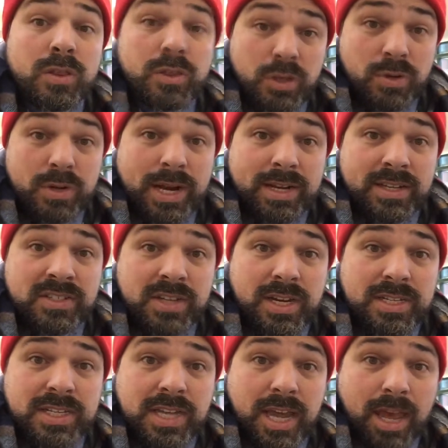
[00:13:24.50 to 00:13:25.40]
The United
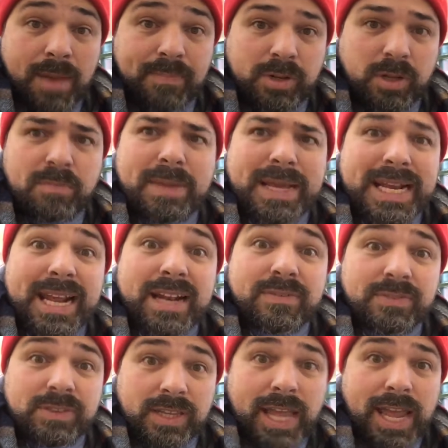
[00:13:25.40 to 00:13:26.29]
States Capitol, made out
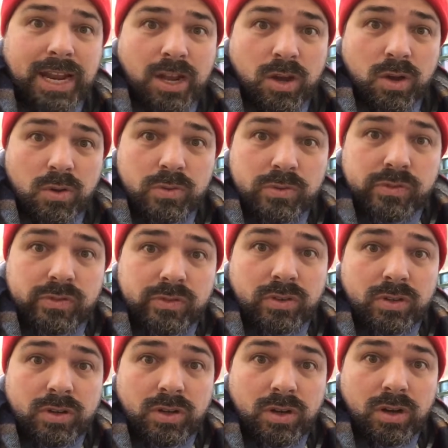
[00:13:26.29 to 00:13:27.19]
of Legos.
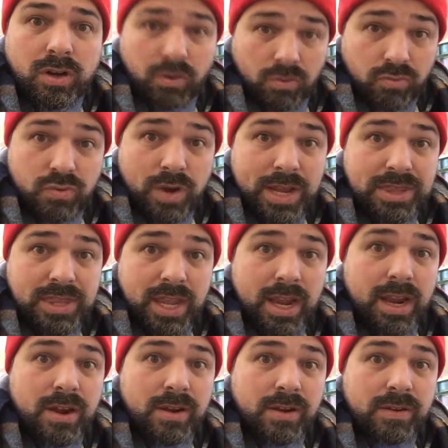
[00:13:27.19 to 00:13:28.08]
Right
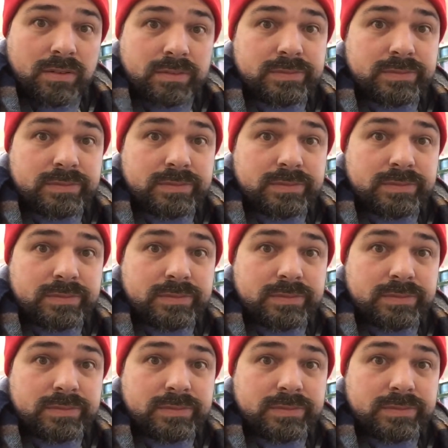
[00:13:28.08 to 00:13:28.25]
there.